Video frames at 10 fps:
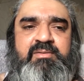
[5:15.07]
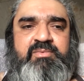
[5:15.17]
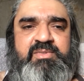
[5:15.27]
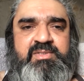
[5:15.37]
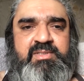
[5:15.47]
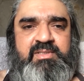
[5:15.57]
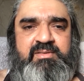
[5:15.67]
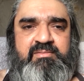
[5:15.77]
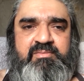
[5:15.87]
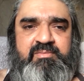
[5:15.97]
which
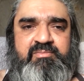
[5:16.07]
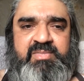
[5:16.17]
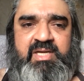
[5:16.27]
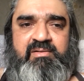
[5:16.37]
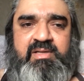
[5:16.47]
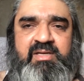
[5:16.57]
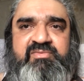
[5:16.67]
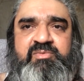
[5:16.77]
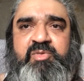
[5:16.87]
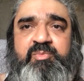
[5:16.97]
now I have
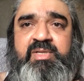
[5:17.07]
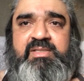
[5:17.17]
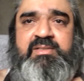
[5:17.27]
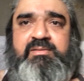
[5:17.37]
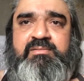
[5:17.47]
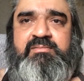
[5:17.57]
some mobility,